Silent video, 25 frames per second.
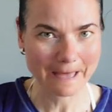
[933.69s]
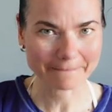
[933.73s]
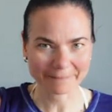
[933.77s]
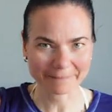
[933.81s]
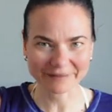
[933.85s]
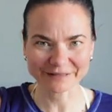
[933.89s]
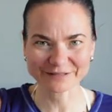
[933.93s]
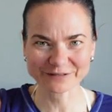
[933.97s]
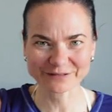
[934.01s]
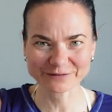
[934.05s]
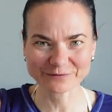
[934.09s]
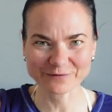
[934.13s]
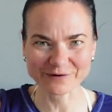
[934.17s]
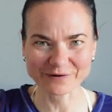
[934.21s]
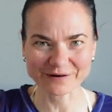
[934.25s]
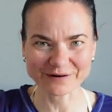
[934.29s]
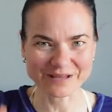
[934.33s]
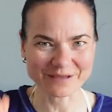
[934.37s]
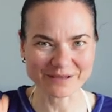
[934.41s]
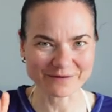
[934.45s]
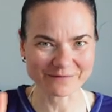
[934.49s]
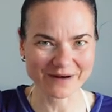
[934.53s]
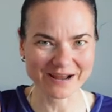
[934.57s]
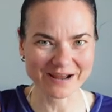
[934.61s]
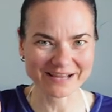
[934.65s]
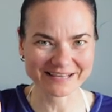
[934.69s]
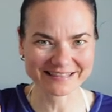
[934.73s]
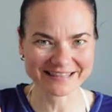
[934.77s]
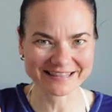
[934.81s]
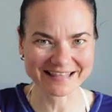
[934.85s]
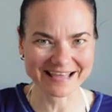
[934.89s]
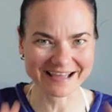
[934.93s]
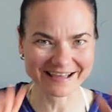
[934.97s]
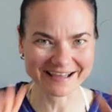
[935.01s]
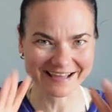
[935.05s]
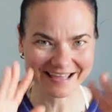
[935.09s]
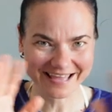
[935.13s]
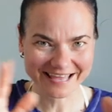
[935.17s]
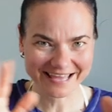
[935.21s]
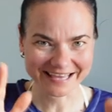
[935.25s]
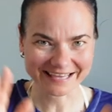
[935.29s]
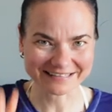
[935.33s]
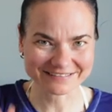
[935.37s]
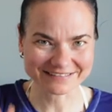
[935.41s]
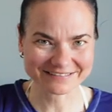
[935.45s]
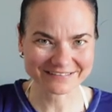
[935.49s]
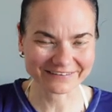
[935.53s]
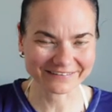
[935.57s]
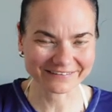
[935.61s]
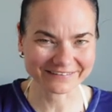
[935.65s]
But don't worry, right now
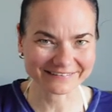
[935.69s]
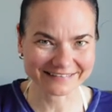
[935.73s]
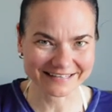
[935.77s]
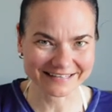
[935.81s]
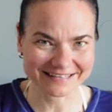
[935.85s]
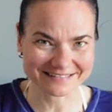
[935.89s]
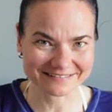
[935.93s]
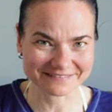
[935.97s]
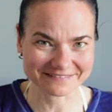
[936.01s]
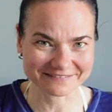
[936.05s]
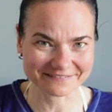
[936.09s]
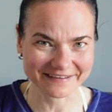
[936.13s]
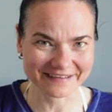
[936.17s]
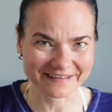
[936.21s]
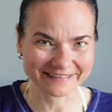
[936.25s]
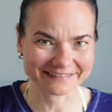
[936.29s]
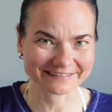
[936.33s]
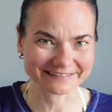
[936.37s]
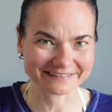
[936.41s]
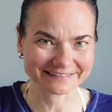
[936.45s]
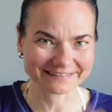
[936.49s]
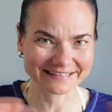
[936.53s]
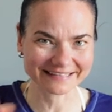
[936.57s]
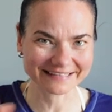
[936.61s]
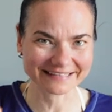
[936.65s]
it's all disinfected,